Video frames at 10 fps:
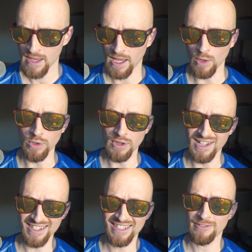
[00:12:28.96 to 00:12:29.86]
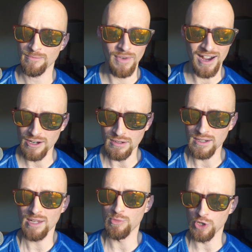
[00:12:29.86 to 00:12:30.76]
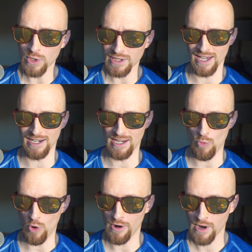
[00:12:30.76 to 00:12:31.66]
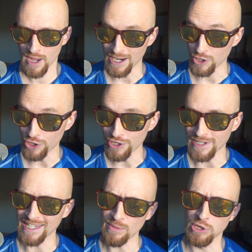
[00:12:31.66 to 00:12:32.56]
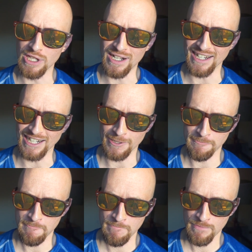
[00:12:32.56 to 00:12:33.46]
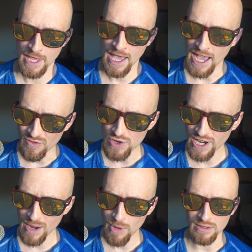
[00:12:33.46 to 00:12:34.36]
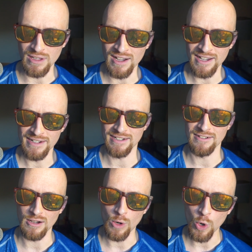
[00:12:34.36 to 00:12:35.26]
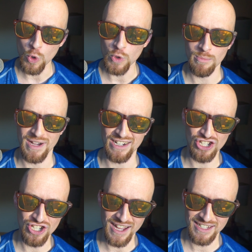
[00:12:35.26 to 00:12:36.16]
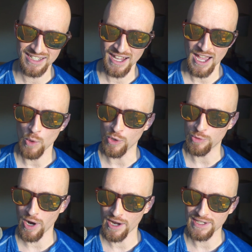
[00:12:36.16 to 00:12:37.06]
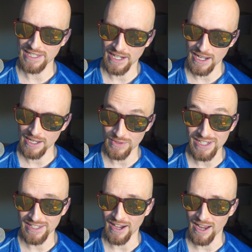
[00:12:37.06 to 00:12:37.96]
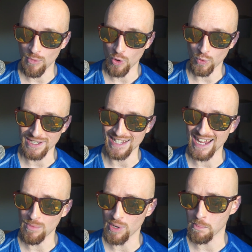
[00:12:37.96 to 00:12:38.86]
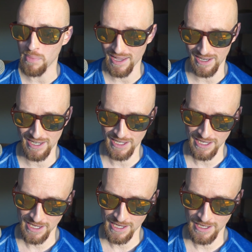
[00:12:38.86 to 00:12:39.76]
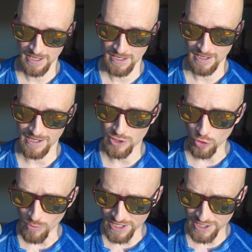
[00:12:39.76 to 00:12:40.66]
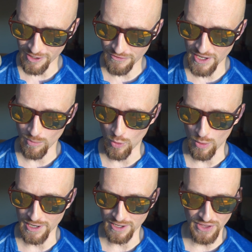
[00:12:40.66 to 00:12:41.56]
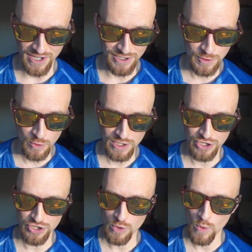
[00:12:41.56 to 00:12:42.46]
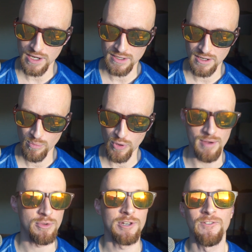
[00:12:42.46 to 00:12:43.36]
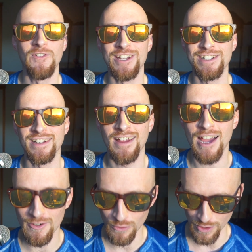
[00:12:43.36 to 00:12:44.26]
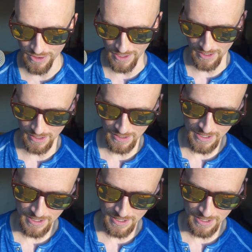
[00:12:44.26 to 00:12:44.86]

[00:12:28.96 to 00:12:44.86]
I realized I couldn't keep doing that anymore. I couldn't keep lying. Every time I lied, it dug a hole in my chest, which by the time this time was a gaping pit I told myself that morning that as soon as she wakes up, I'm confessing everything,